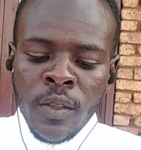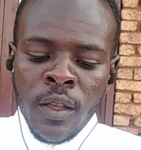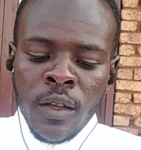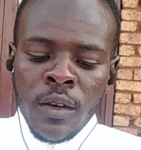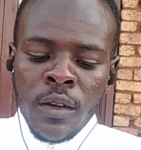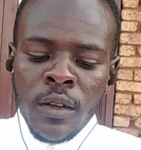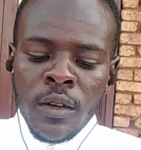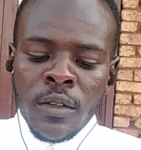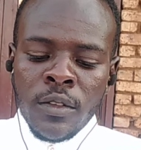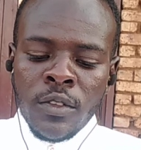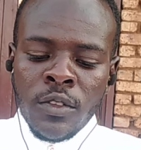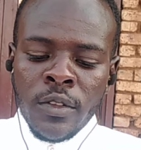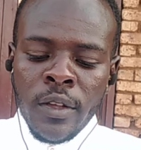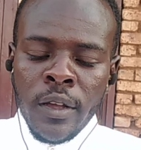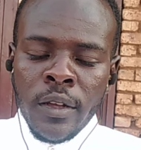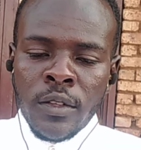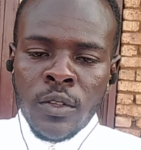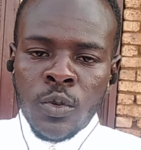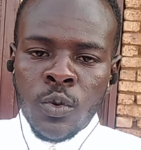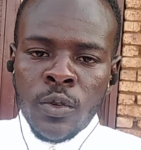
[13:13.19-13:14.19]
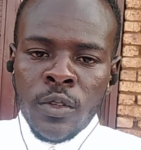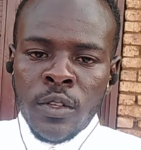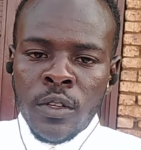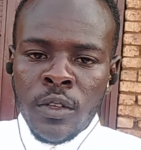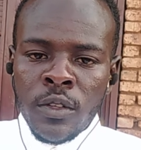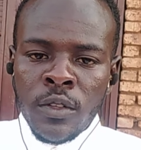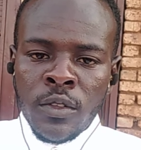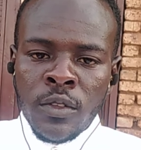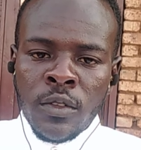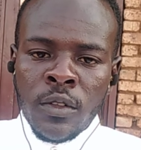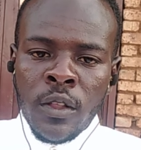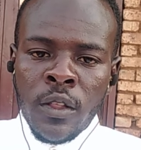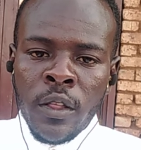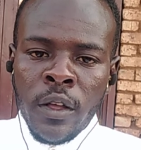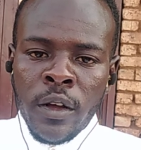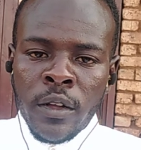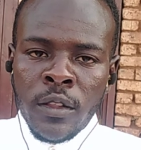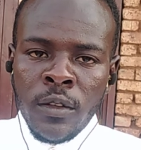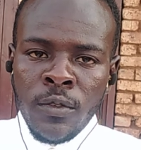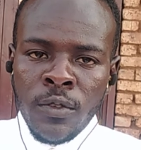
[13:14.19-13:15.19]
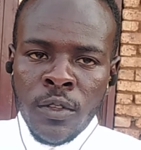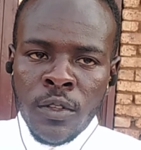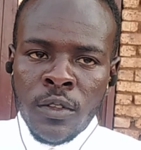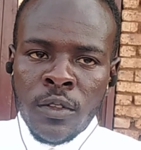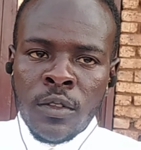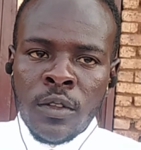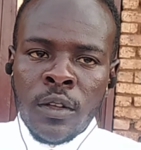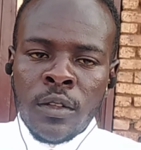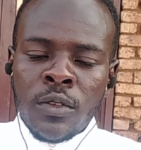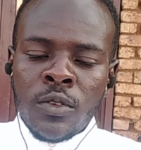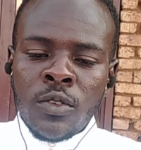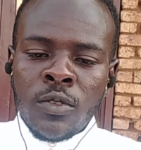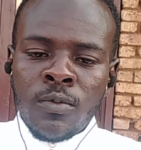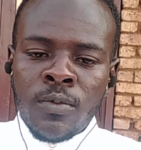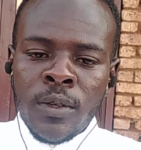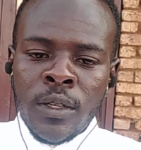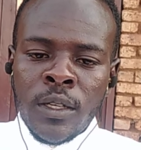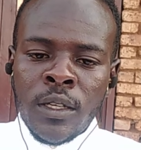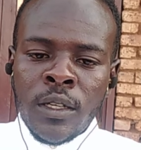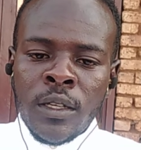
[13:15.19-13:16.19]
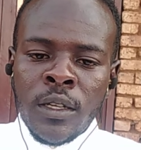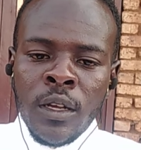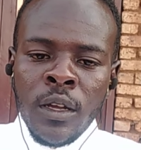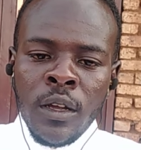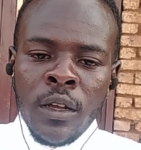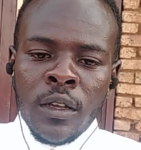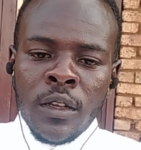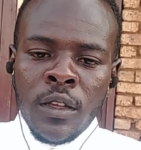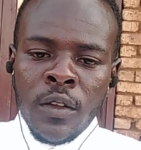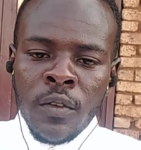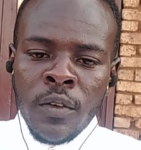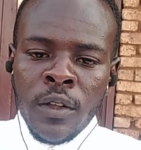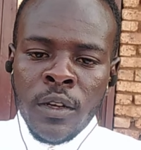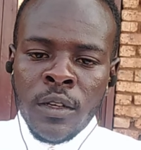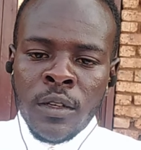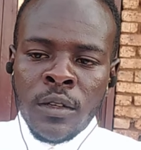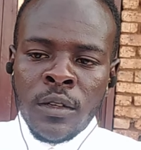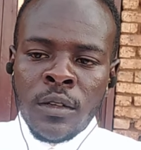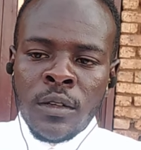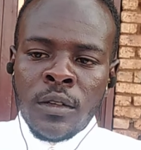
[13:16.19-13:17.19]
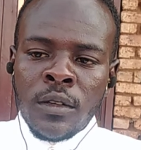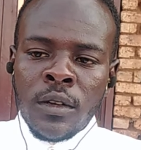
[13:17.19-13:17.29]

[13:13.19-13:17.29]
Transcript: Reading stage, which is the activities that could be given